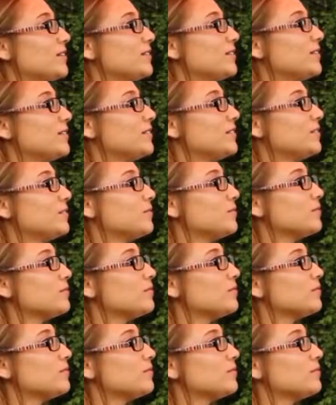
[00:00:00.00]

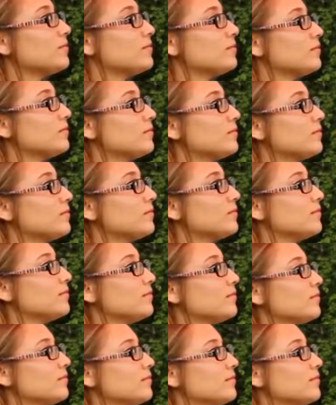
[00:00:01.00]

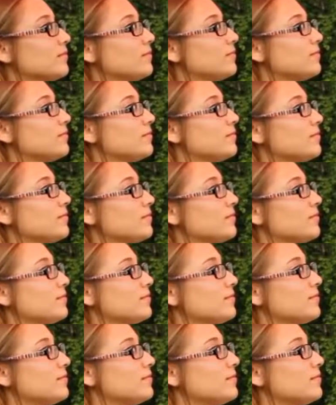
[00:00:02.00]

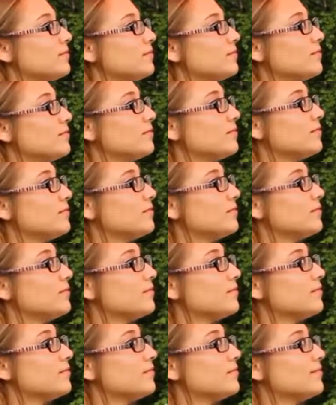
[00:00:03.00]

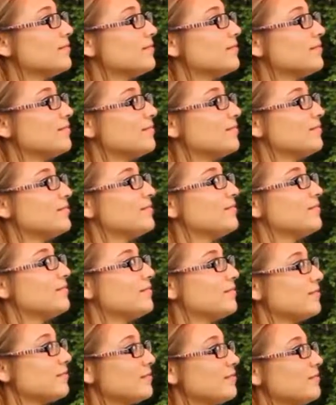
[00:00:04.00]

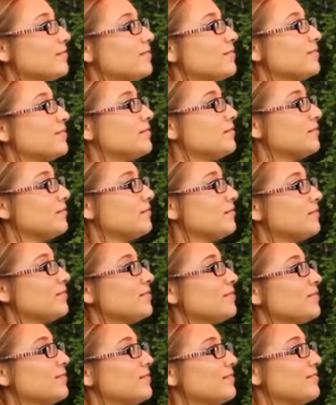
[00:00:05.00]

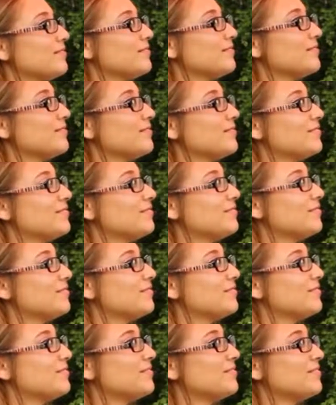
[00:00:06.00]

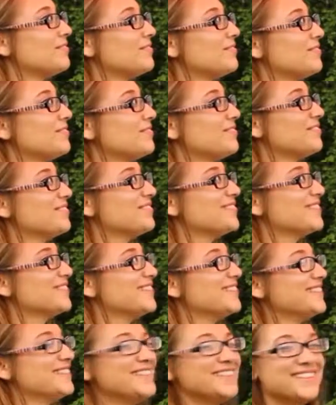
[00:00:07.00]
This person isn't speaking.